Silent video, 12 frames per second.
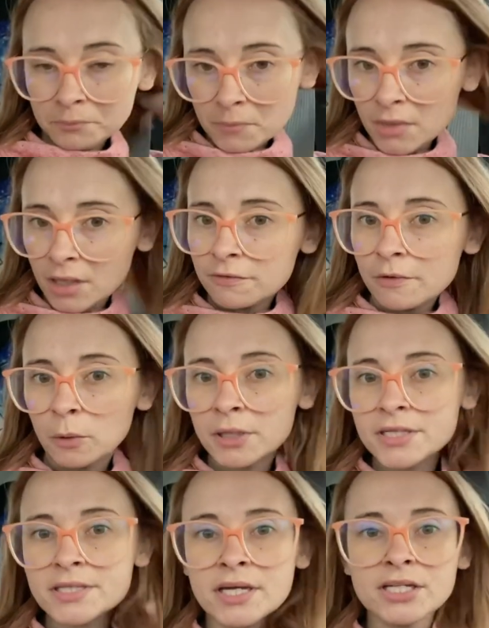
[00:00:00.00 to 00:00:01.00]
Of
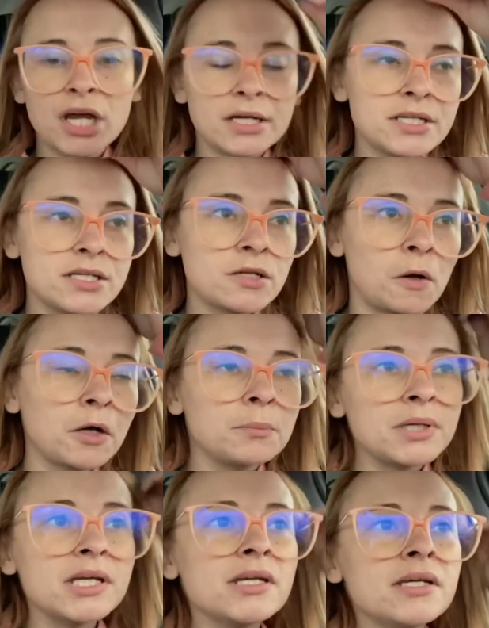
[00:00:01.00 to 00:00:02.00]
course, they checked his
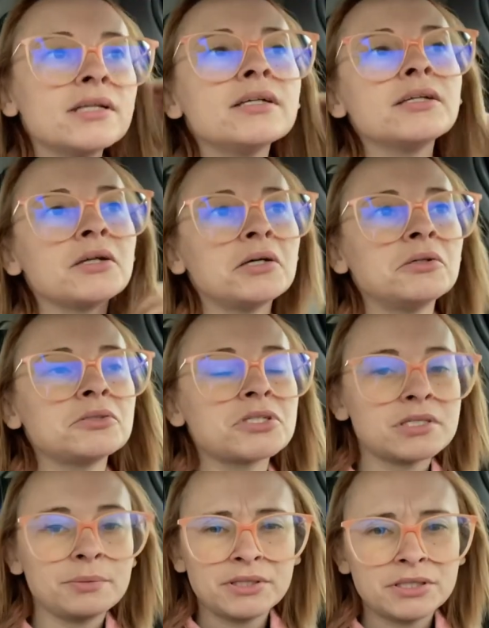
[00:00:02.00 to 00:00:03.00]
heartbeat,
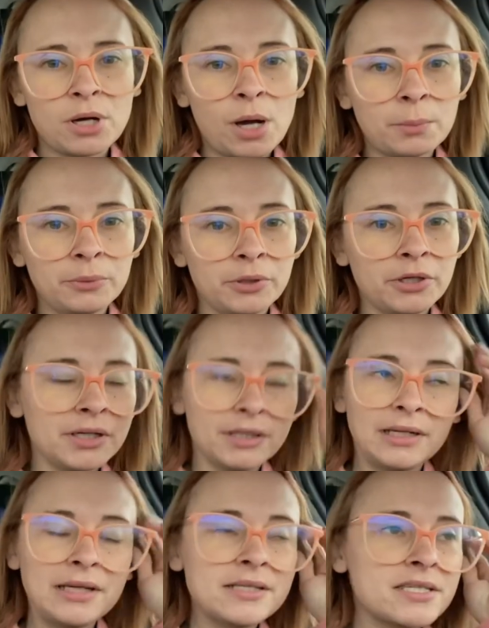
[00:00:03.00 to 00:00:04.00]
just with the Doppler,
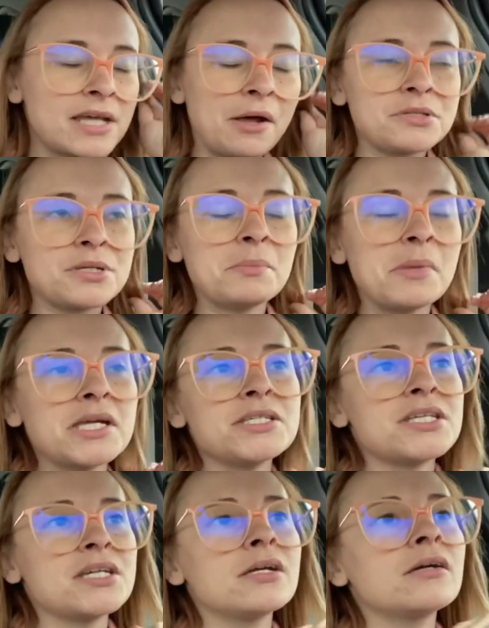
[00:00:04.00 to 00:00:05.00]
and it sounds amazing.